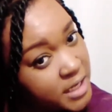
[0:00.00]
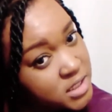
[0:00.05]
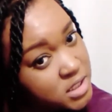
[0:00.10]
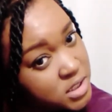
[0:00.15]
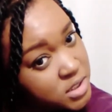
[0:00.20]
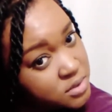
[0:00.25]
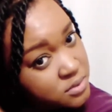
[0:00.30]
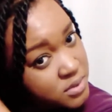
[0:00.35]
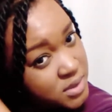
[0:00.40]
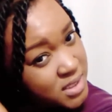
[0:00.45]
I
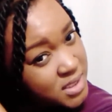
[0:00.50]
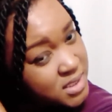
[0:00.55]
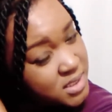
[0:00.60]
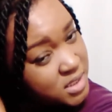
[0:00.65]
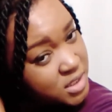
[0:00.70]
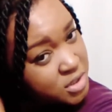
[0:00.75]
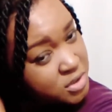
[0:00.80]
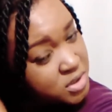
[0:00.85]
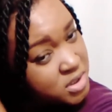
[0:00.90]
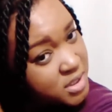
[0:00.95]
just do
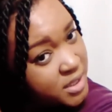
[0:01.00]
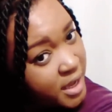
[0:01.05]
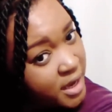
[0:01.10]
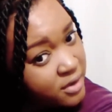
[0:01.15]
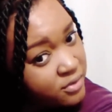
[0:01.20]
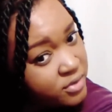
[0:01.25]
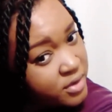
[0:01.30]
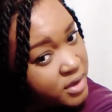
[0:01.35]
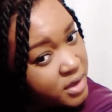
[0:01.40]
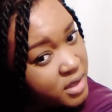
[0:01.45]
this usually
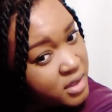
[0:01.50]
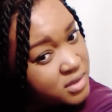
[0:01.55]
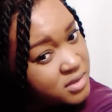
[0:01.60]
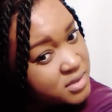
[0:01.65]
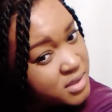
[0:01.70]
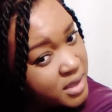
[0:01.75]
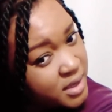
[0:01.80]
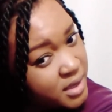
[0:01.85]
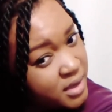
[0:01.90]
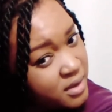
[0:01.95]
every other
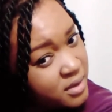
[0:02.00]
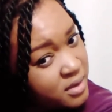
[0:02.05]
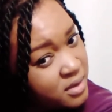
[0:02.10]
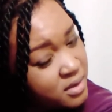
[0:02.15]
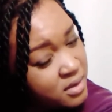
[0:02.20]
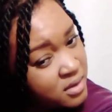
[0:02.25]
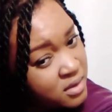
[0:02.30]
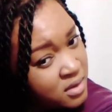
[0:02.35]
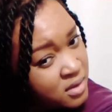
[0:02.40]
day.